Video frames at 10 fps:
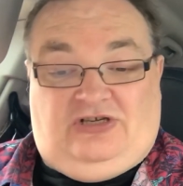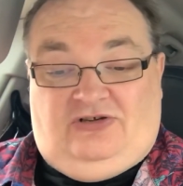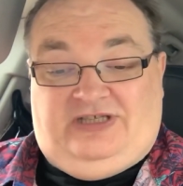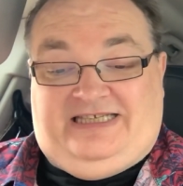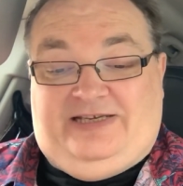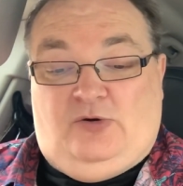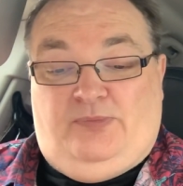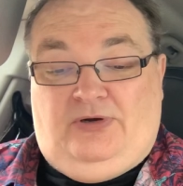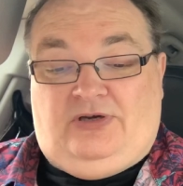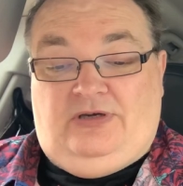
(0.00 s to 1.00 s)
on
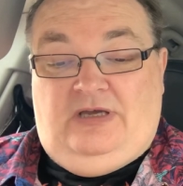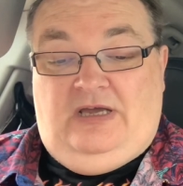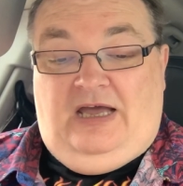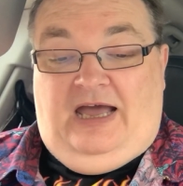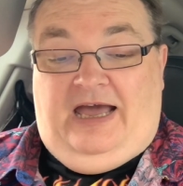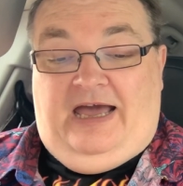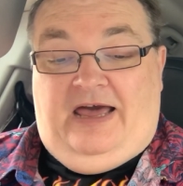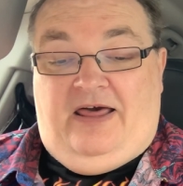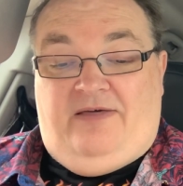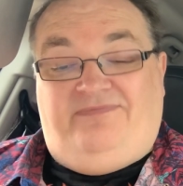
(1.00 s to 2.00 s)
Steelbook.
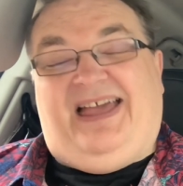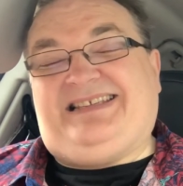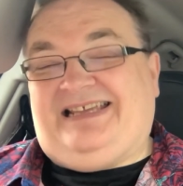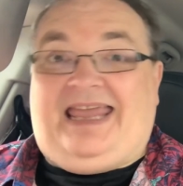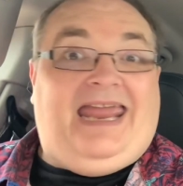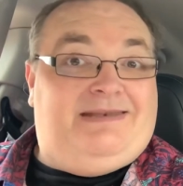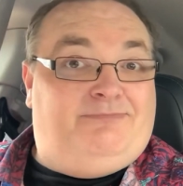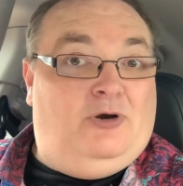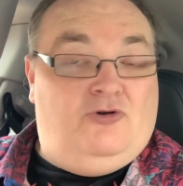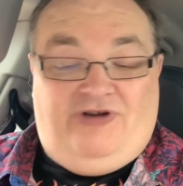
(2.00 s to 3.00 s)
Uh, that's again
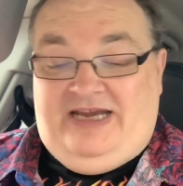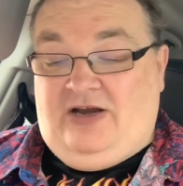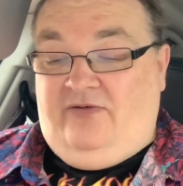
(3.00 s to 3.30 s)
Blu-ray, no